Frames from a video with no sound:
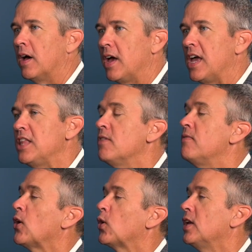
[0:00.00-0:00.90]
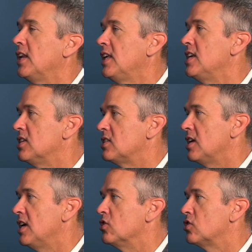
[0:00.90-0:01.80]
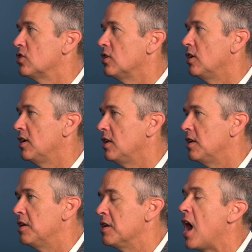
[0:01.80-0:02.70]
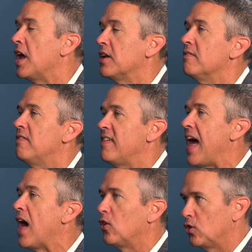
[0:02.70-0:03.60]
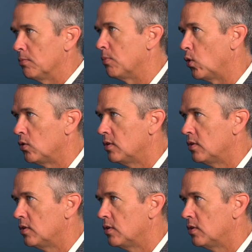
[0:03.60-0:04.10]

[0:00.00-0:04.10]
At the very least, it's not valuable.